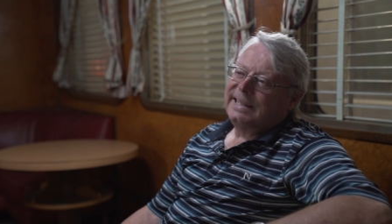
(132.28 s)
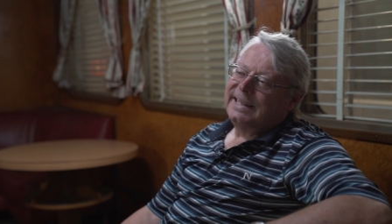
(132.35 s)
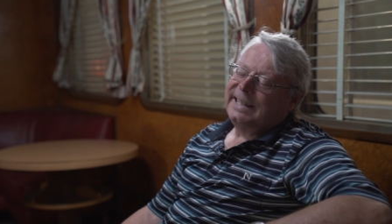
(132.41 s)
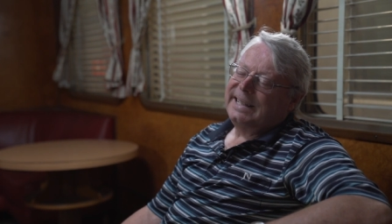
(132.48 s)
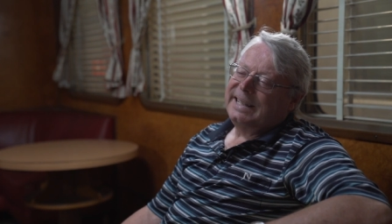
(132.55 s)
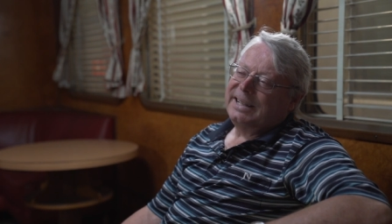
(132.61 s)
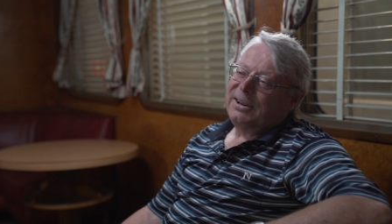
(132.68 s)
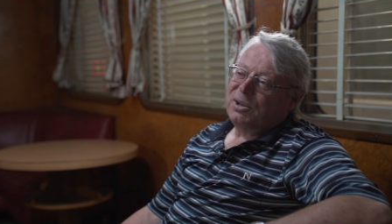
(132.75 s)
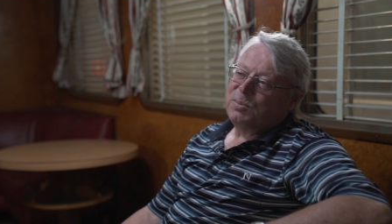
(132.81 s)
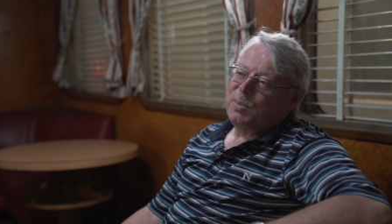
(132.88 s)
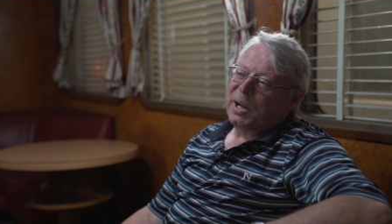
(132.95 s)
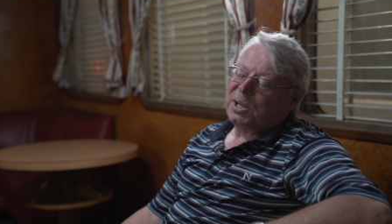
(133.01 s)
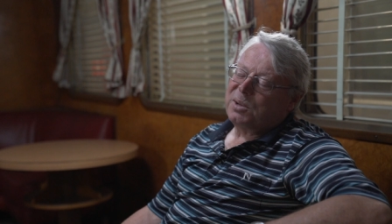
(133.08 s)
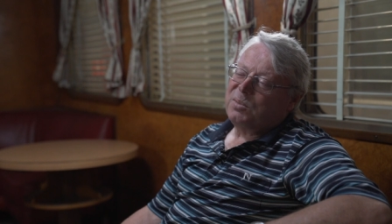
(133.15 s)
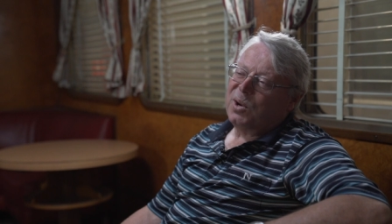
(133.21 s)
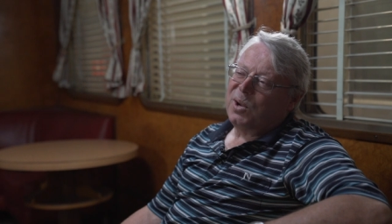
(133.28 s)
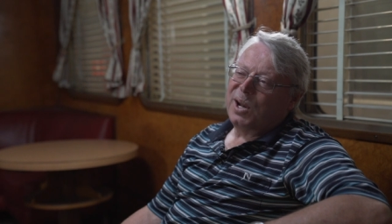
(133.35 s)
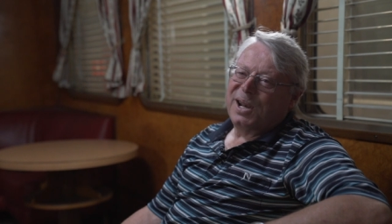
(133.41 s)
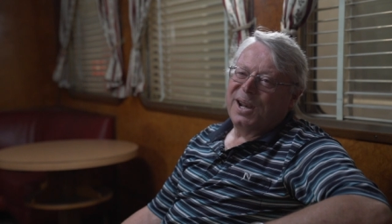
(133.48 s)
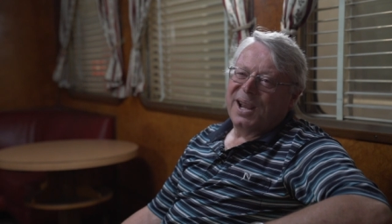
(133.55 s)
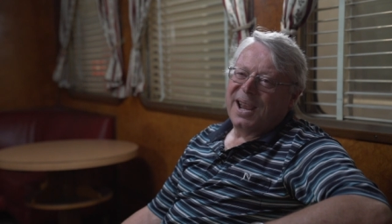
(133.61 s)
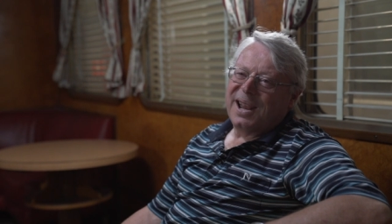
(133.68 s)
Uh, I was back to
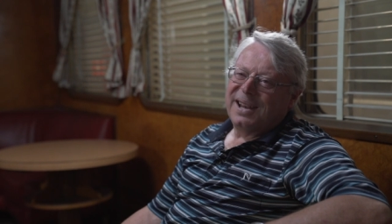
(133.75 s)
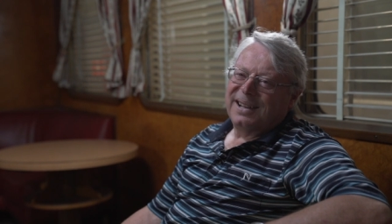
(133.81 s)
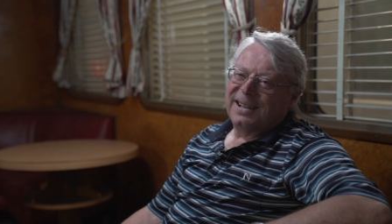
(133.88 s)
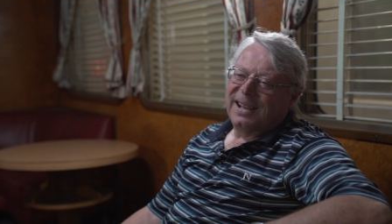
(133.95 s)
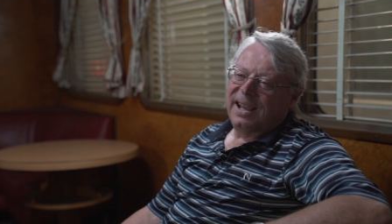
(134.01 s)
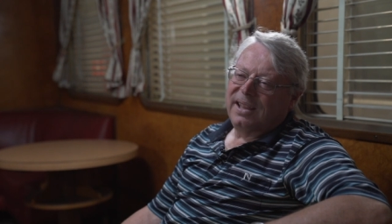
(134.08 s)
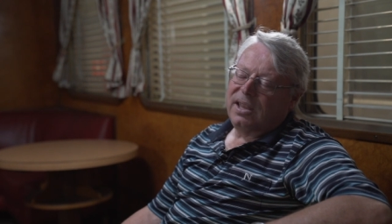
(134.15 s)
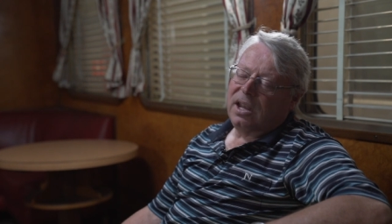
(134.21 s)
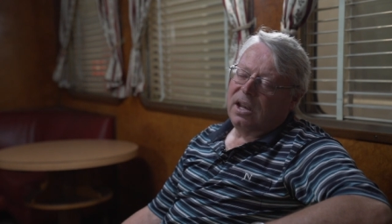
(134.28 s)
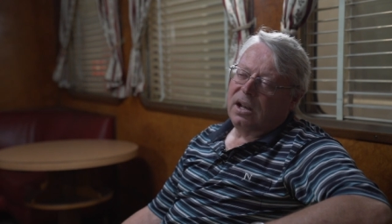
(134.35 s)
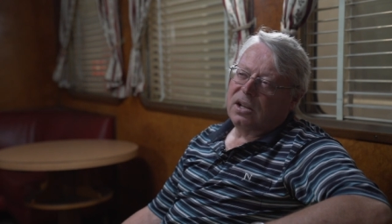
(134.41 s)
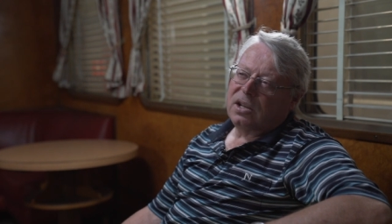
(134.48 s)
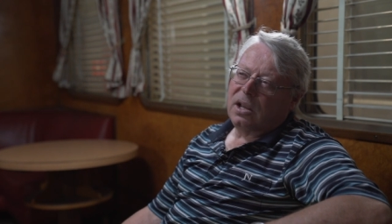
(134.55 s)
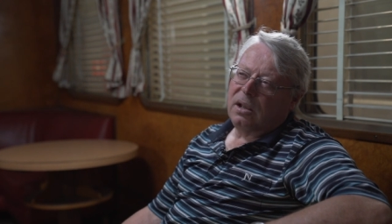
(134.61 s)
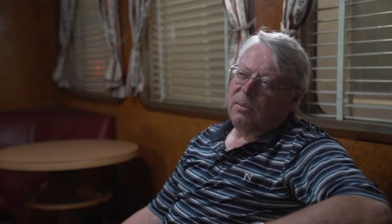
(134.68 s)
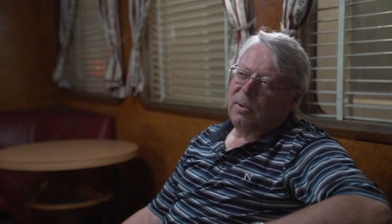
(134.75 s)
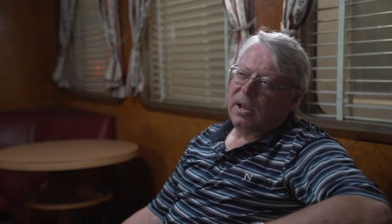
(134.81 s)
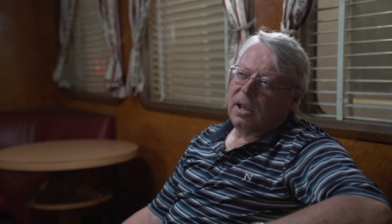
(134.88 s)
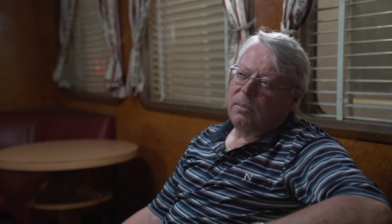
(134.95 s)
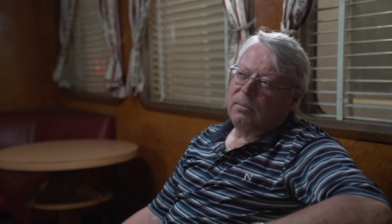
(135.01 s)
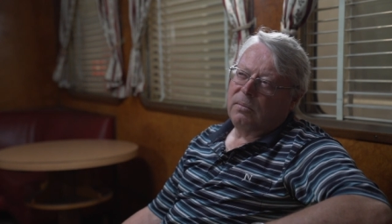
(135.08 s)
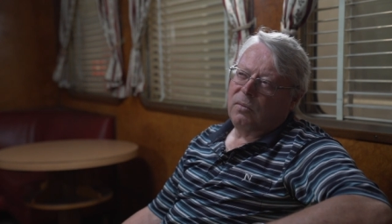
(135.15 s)
Mile End again. And then I
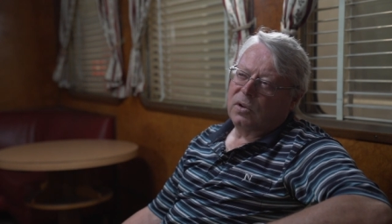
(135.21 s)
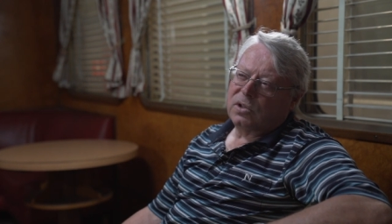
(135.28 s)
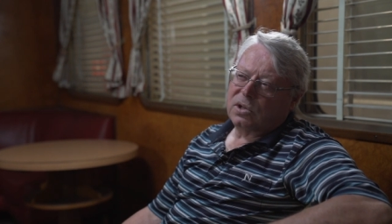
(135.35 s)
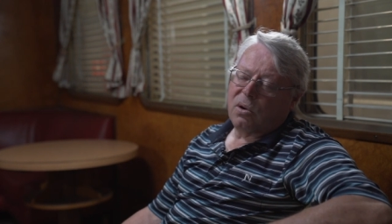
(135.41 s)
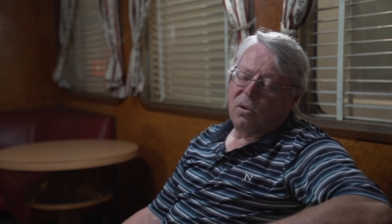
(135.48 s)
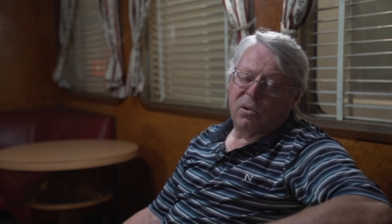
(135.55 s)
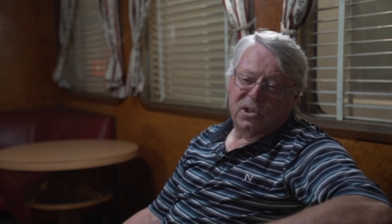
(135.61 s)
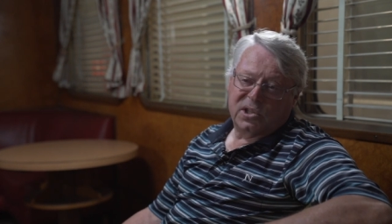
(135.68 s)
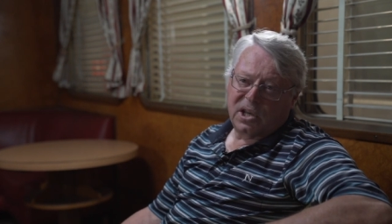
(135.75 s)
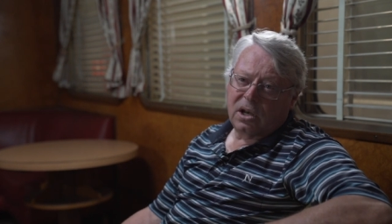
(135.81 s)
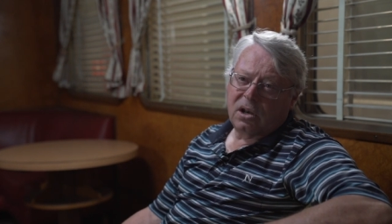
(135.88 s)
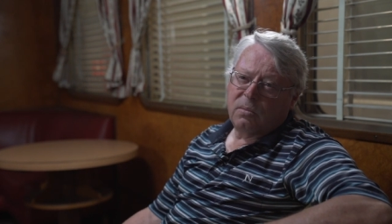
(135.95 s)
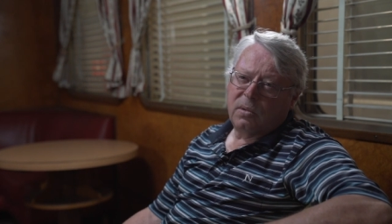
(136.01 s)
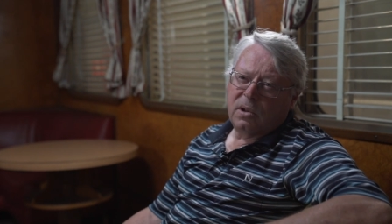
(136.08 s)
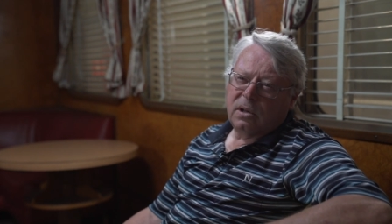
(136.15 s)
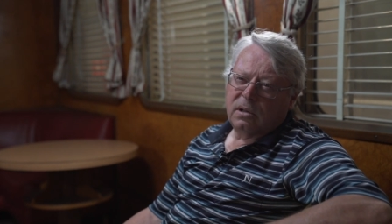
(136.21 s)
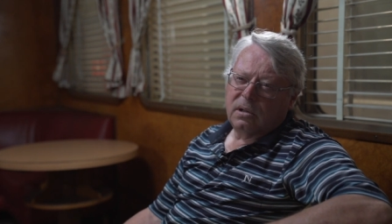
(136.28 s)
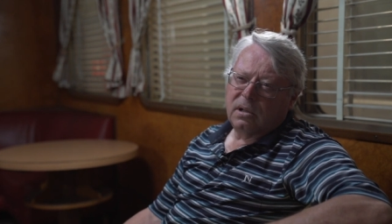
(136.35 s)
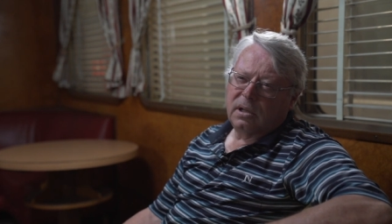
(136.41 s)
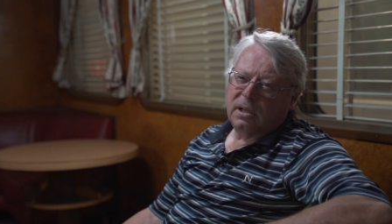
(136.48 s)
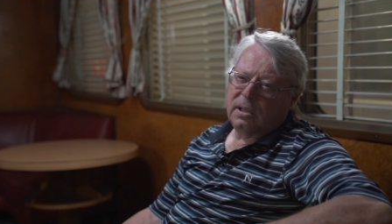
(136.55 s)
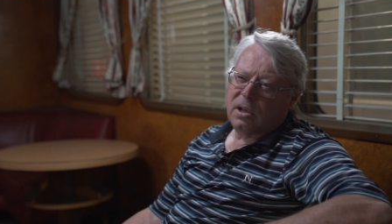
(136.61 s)
become what's called a signalman
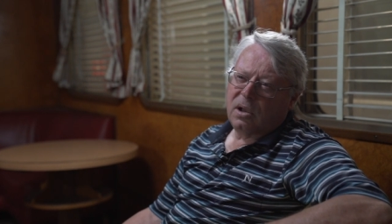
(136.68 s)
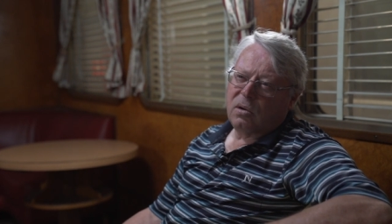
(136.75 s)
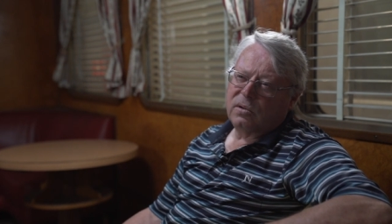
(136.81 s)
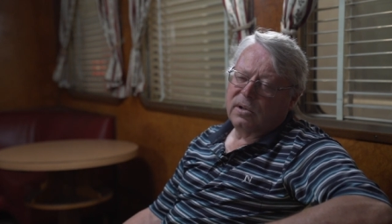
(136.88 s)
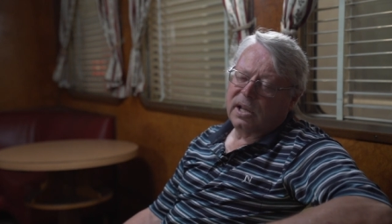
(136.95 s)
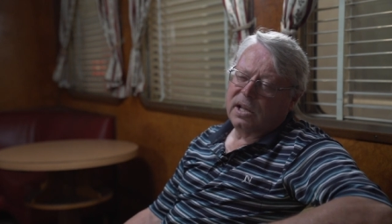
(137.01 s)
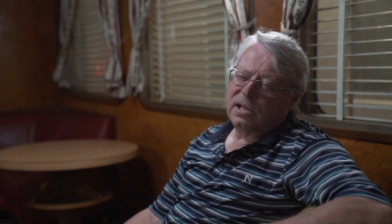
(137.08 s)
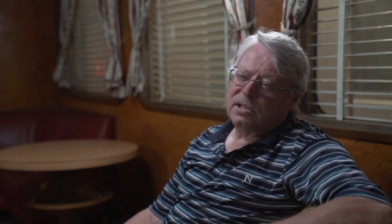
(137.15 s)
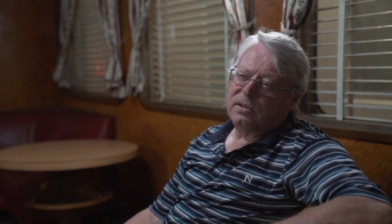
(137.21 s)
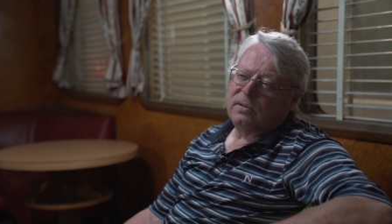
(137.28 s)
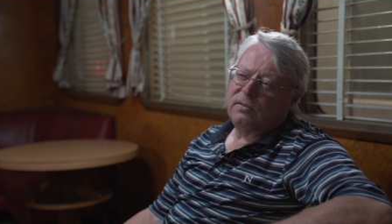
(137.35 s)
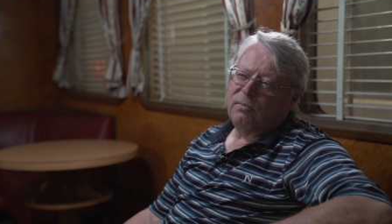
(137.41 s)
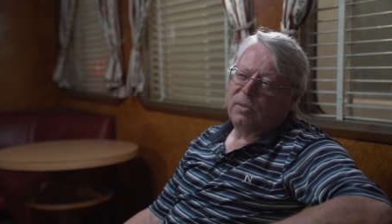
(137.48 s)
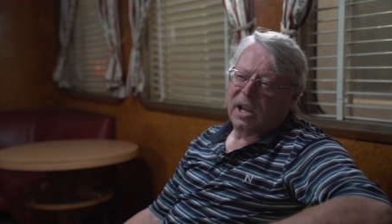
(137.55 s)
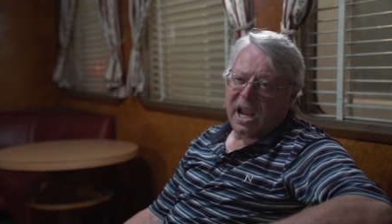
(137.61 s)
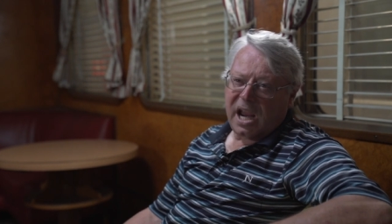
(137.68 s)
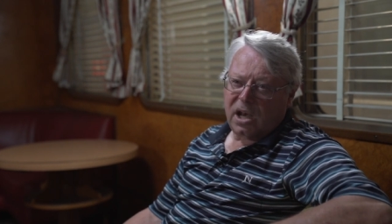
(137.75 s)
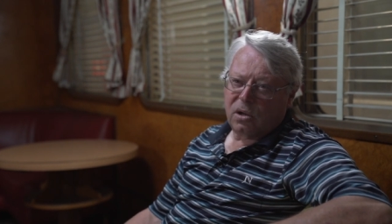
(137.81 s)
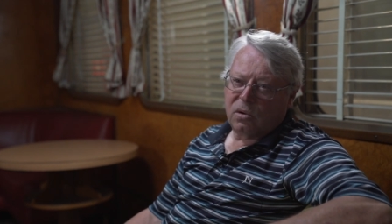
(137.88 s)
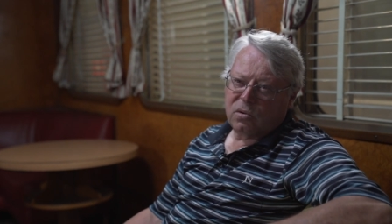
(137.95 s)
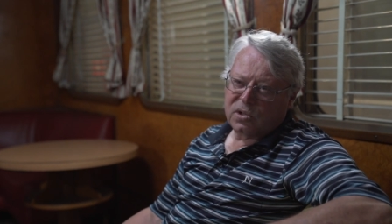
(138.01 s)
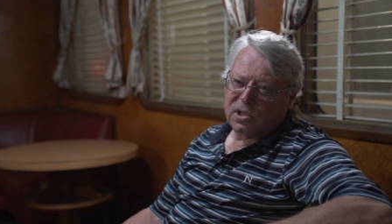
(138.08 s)
in the old days of
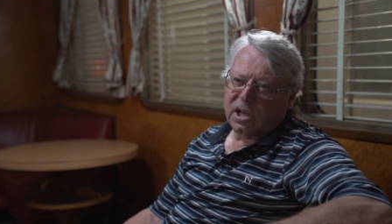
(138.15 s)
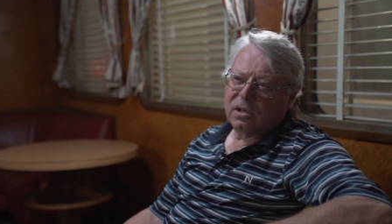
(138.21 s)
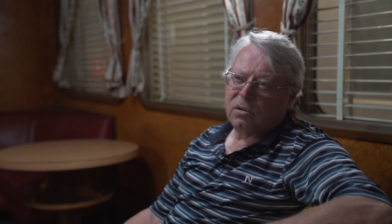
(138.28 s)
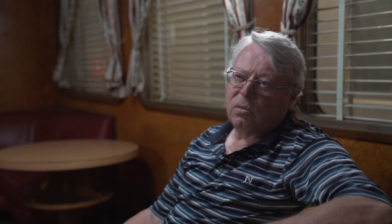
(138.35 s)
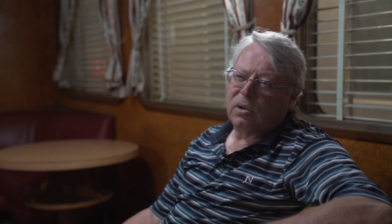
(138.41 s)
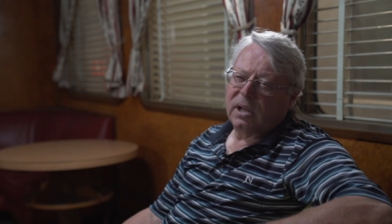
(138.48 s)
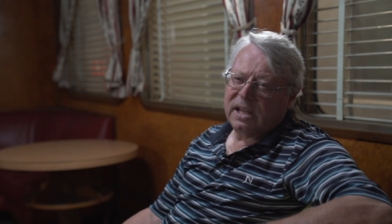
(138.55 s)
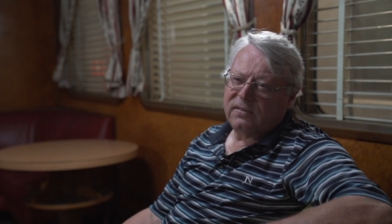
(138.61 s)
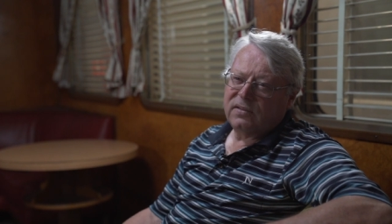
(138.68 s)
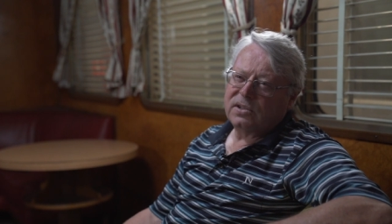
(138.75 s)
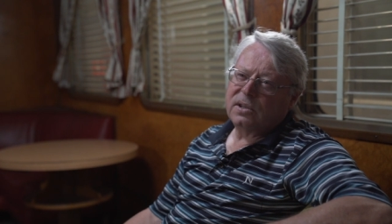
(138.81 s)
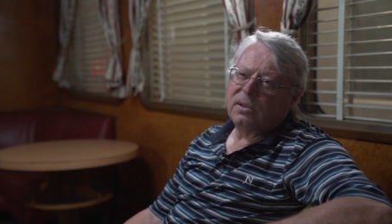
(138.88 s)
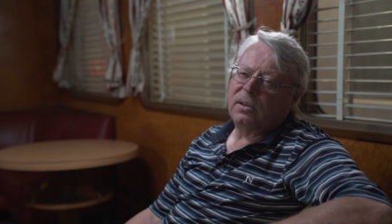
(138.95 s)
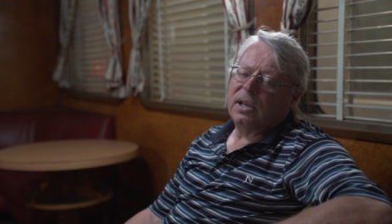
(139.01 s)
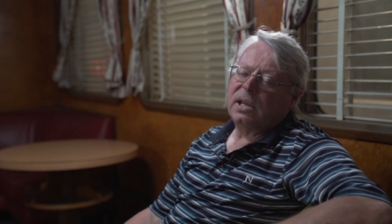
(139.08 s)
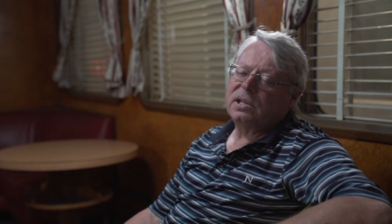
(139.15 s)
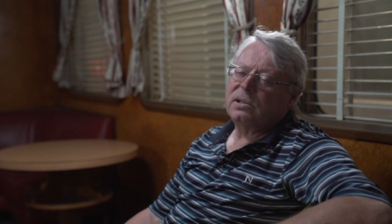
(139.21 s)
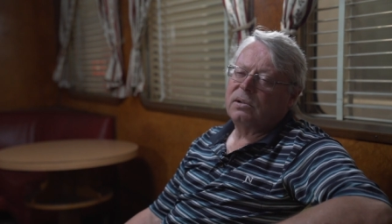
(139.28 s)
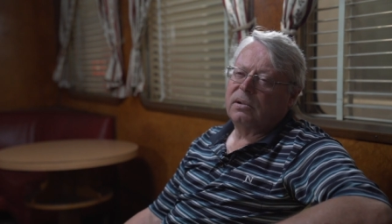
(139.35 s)
mechanical signal levers and things,